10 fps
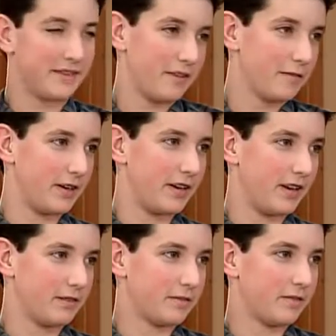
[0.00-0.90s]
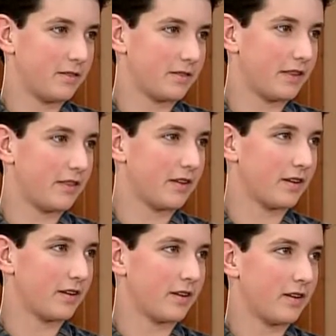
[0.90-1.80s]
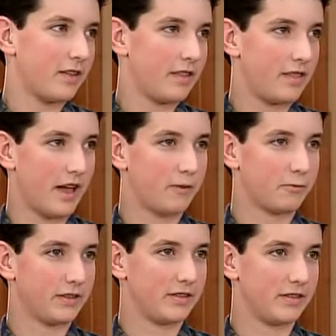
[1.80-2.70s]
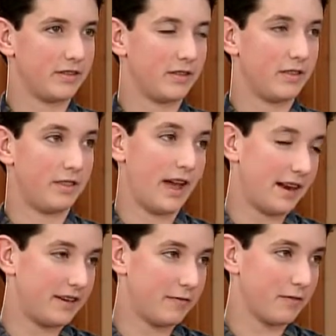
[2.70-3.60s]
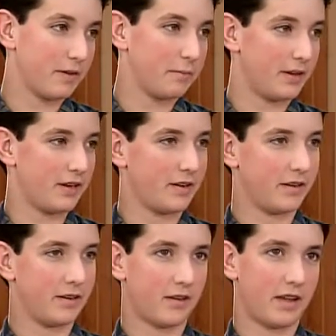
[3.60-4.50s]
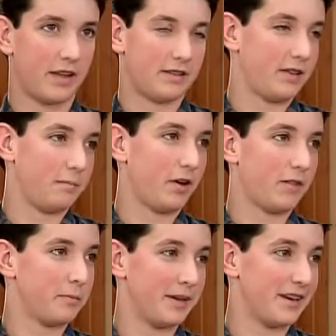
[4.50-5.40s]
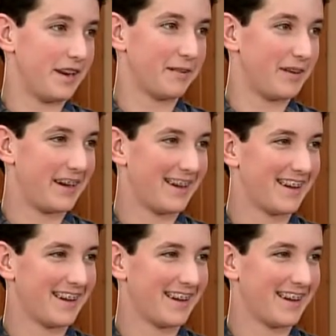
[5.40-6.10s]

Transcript: different. There's nothing that was that different, but it didn't bother me in any way.